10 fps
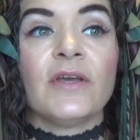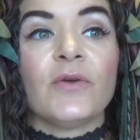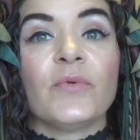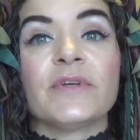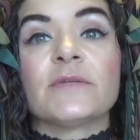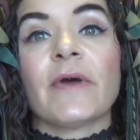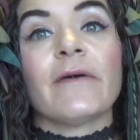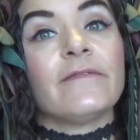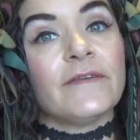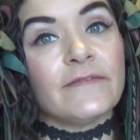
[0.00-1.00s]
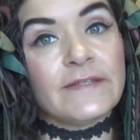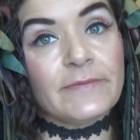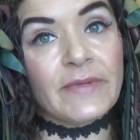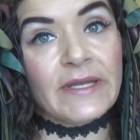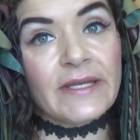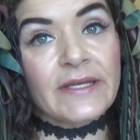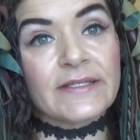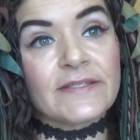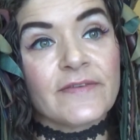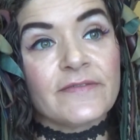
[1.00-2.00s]
it was about 50
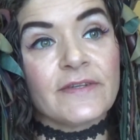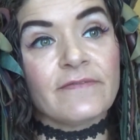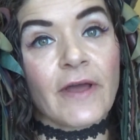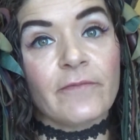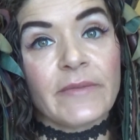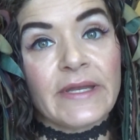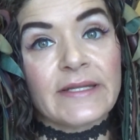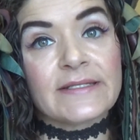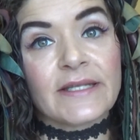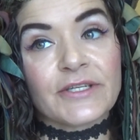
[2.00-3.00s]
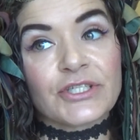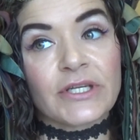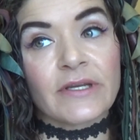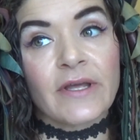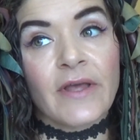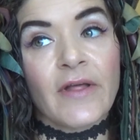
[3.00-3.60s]
minutes, 55-minute session.